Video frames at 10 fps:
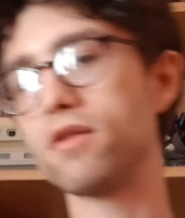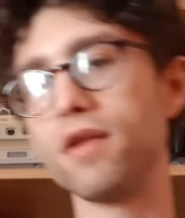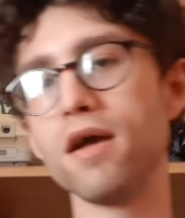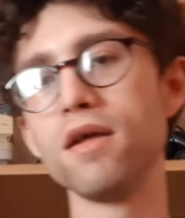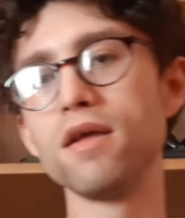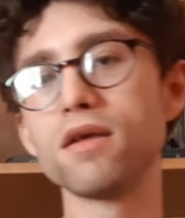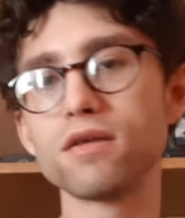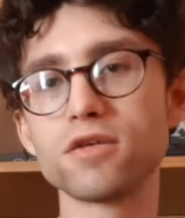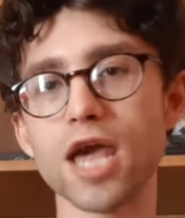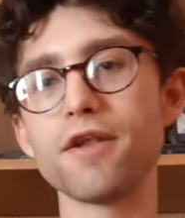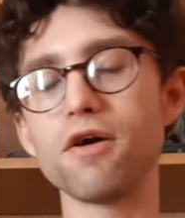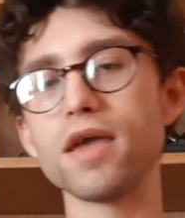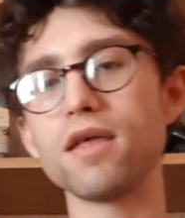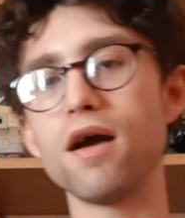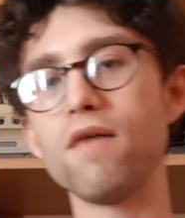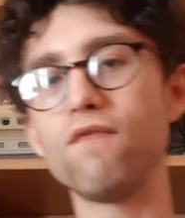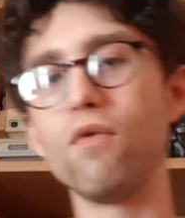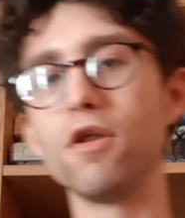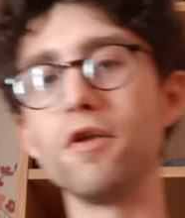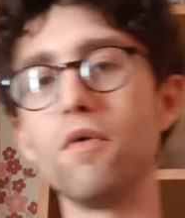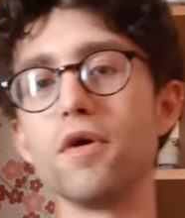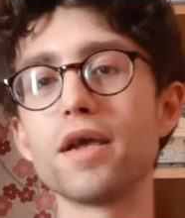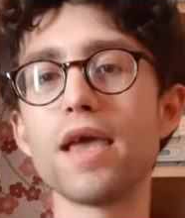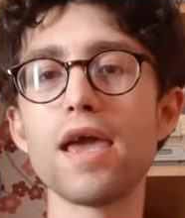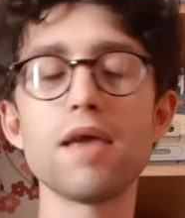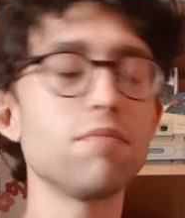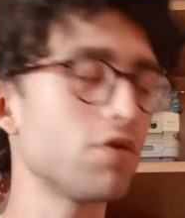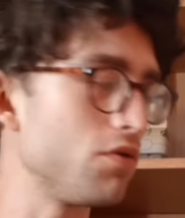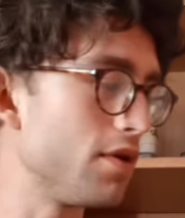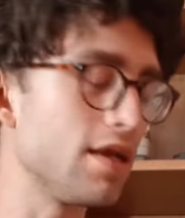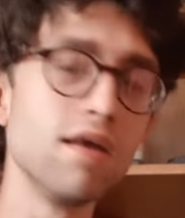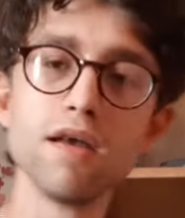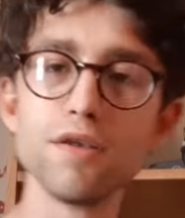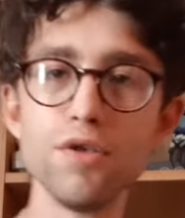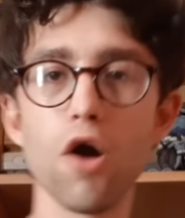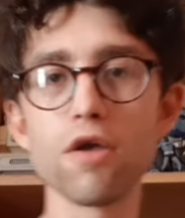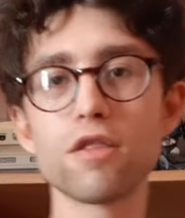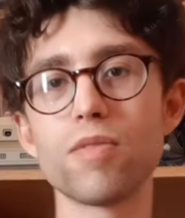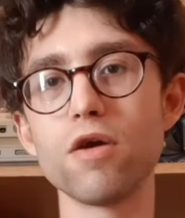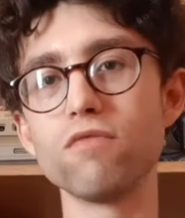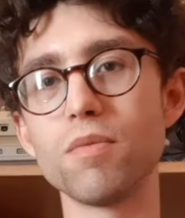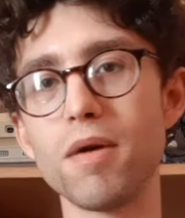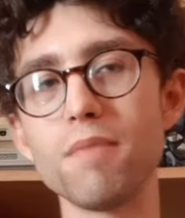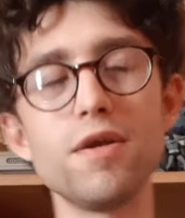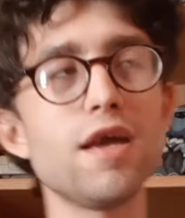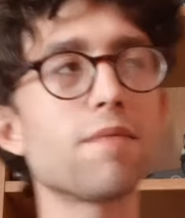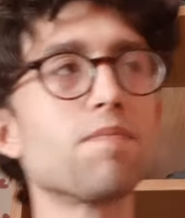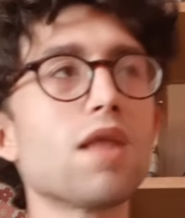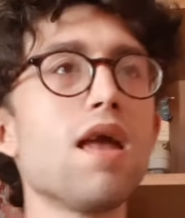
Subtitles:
the Jedi Fallen Order game, to the Knights of the Old Republic.